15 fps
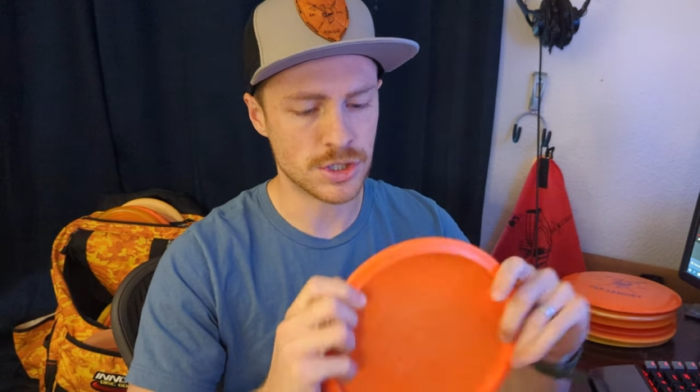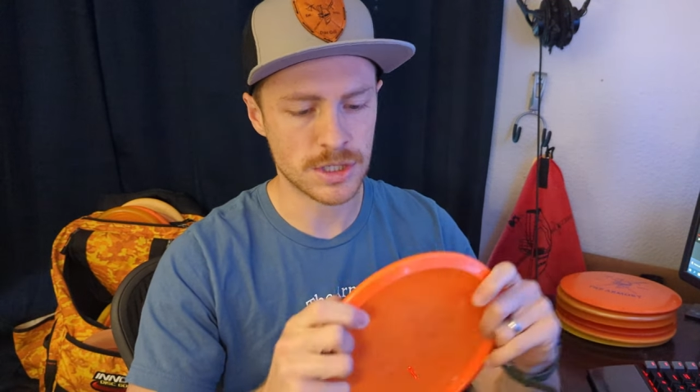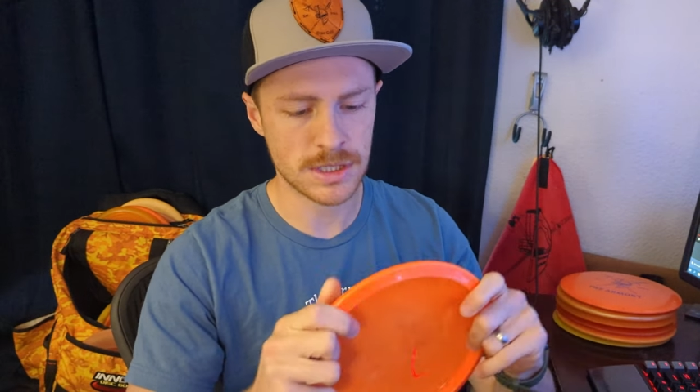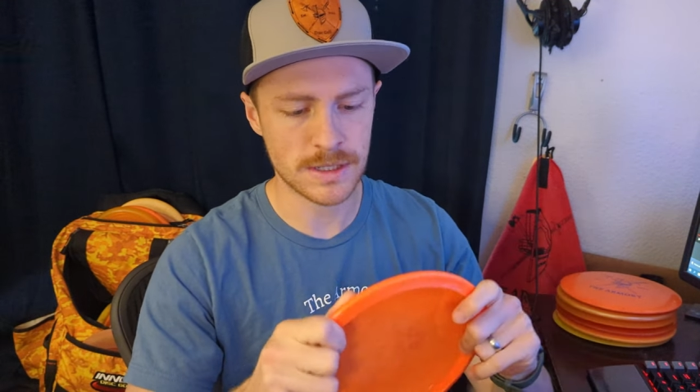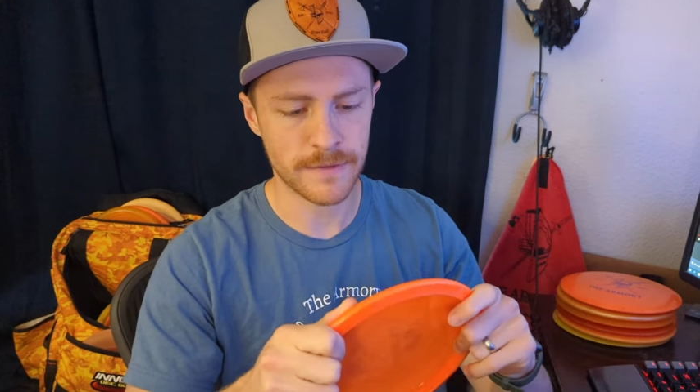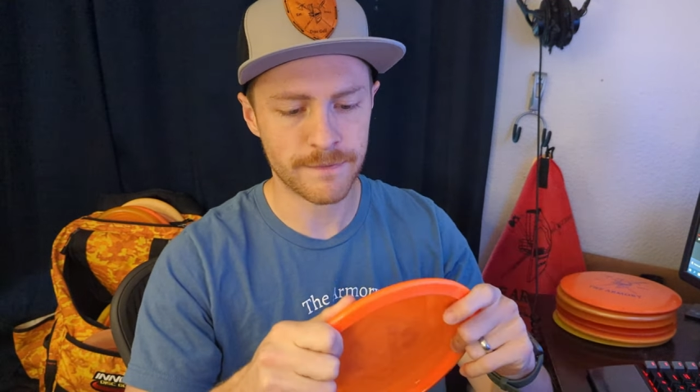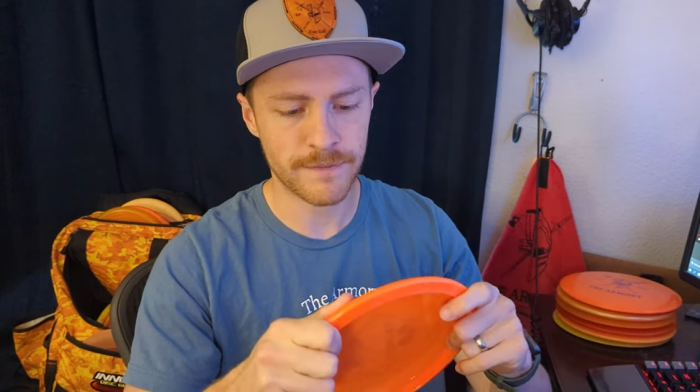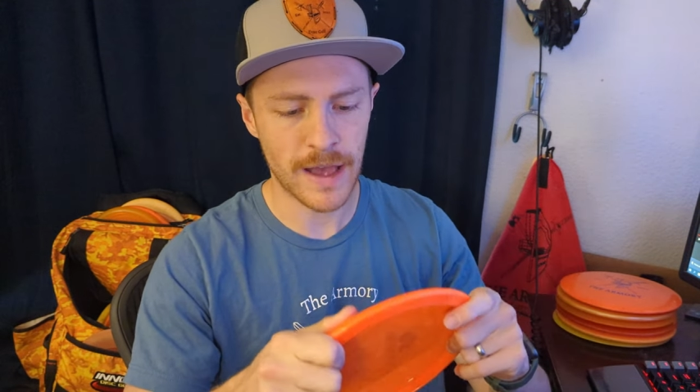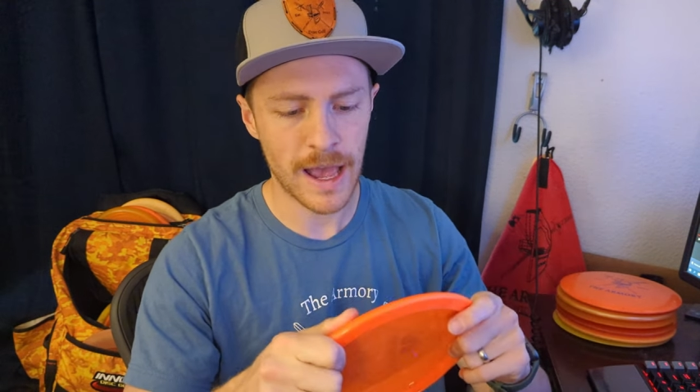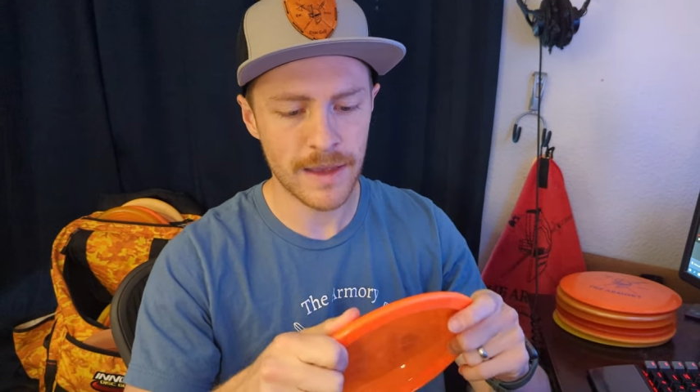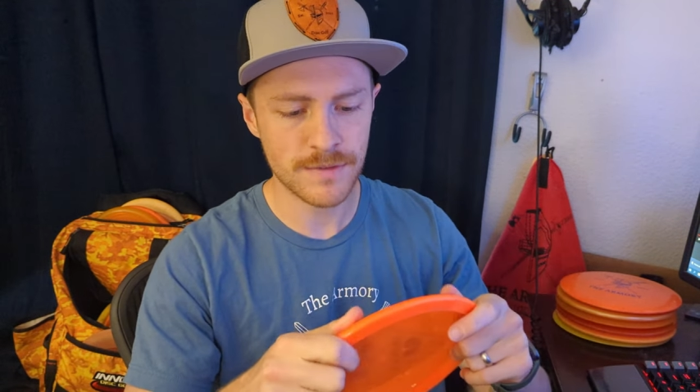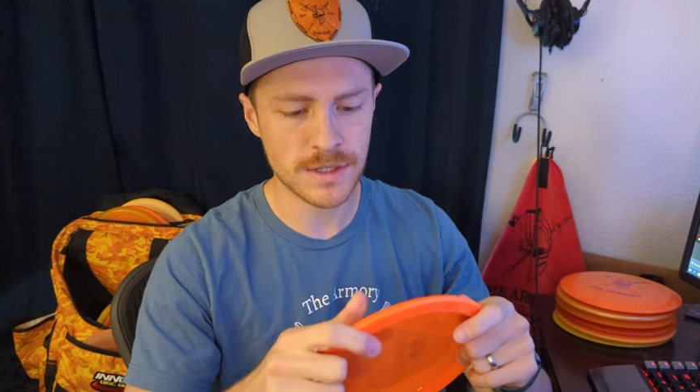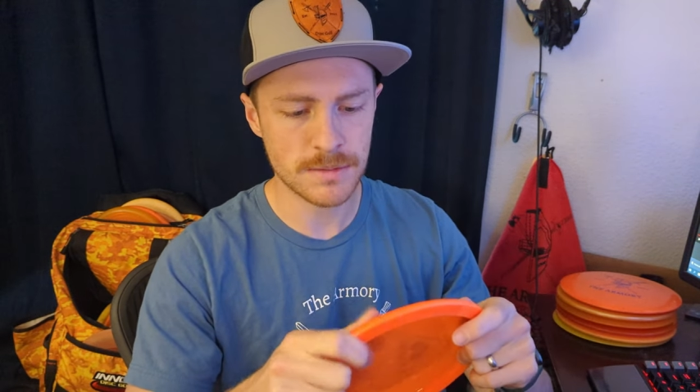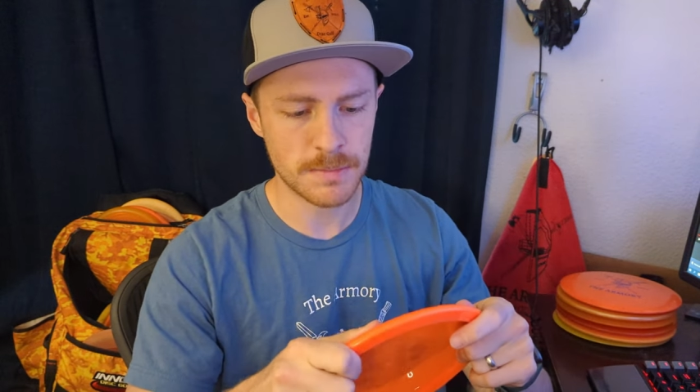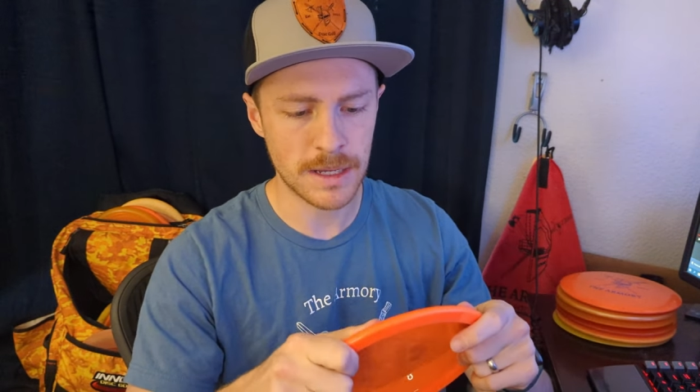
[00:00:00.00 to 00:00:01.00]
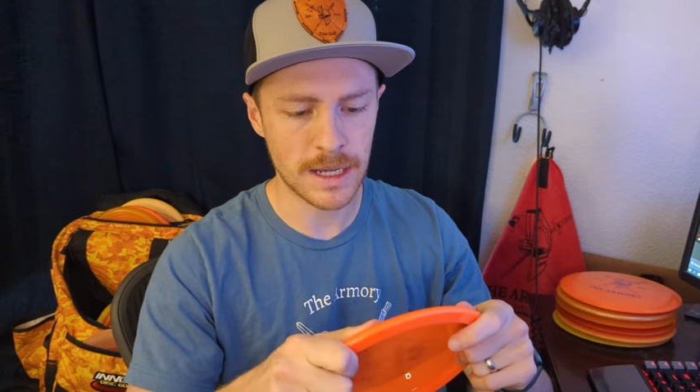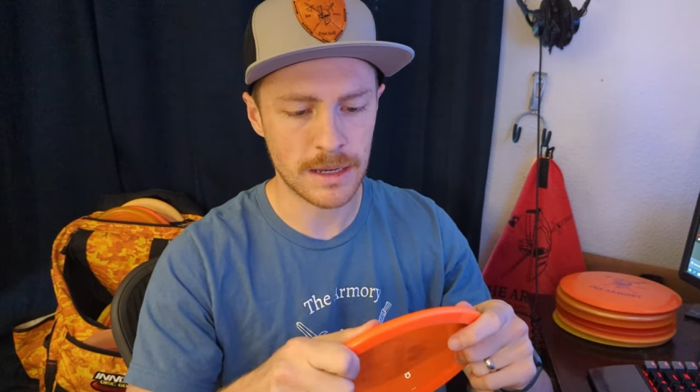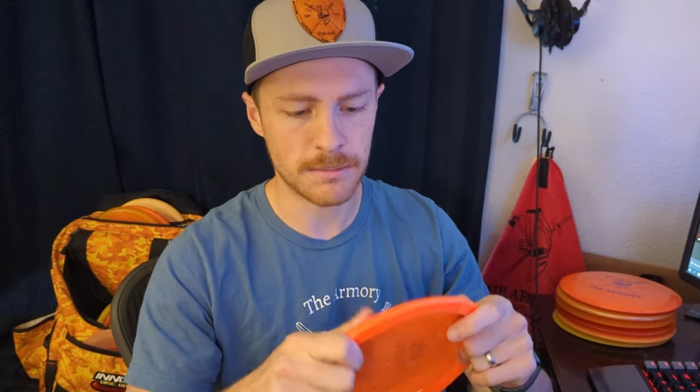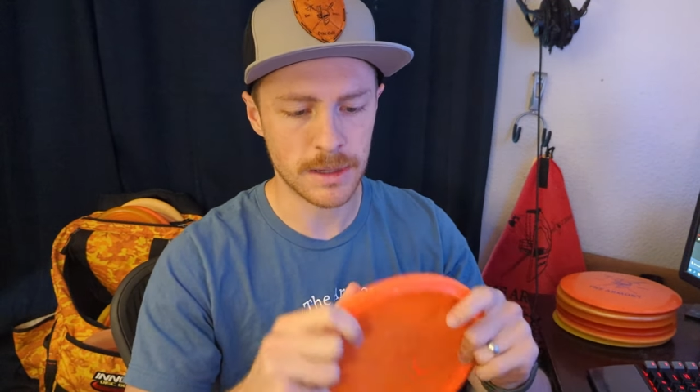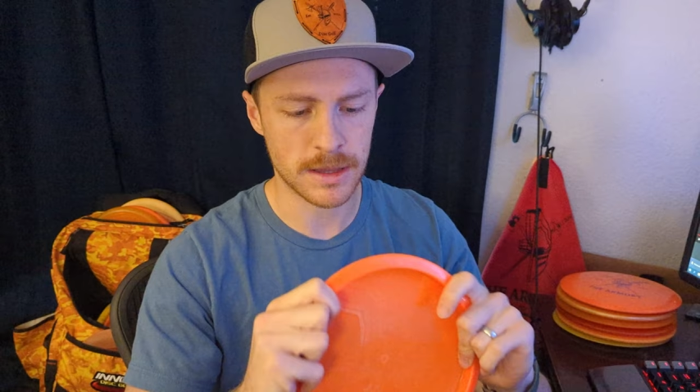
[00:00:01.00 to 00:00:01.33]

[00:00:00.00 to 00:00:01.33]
It's a five speed,